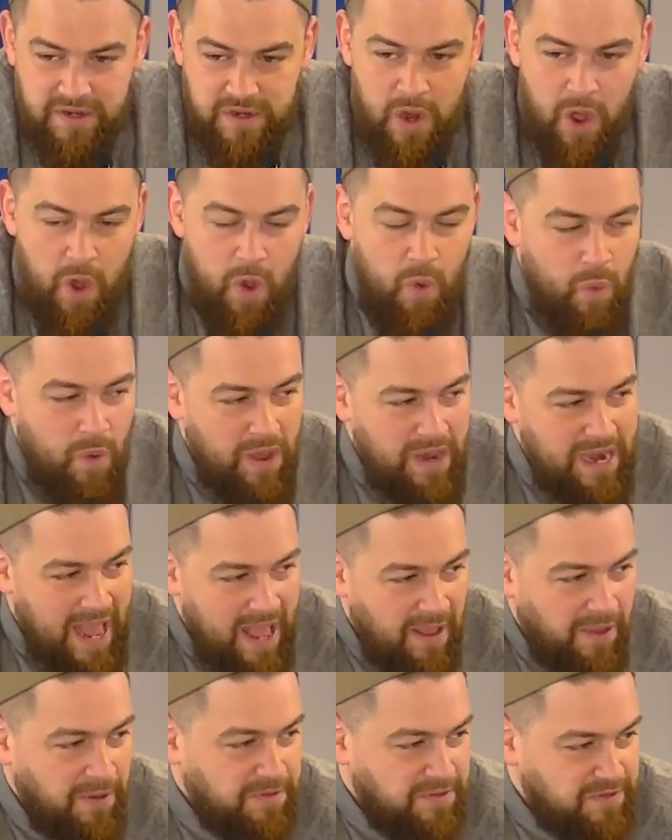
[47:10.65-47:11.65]
No one
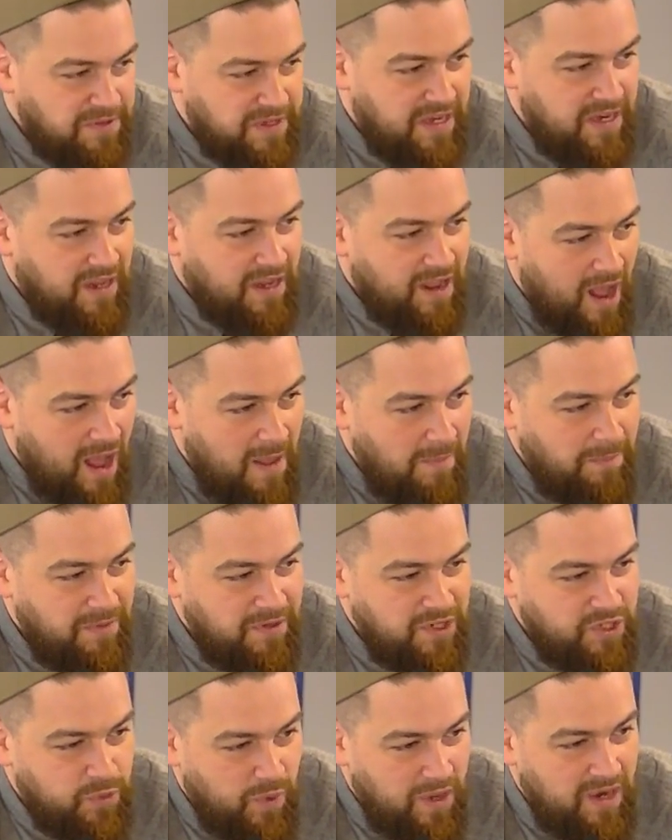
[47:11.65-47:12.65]
else can
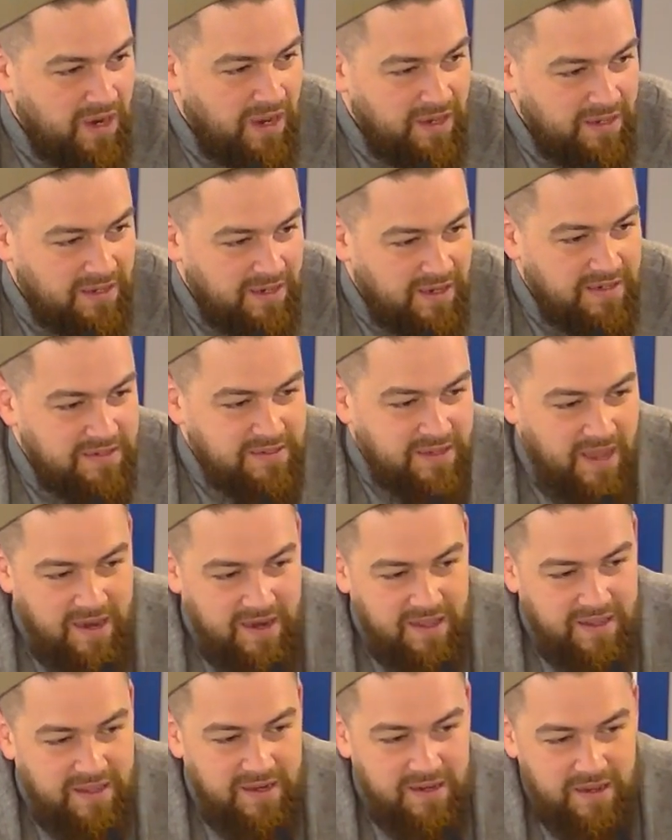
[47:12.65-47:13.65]
accomplish what Allah
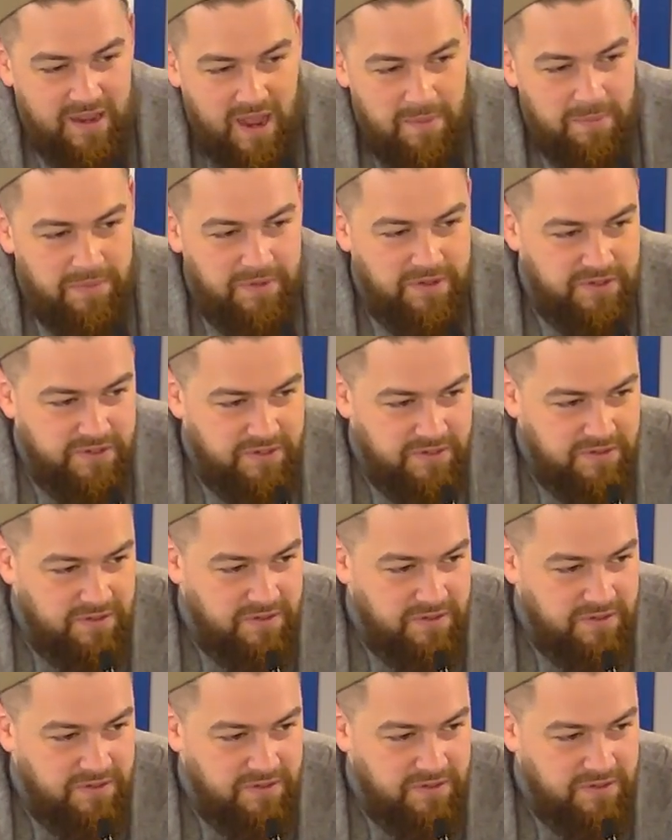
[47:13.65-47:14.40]
Ta'ala can accomplish.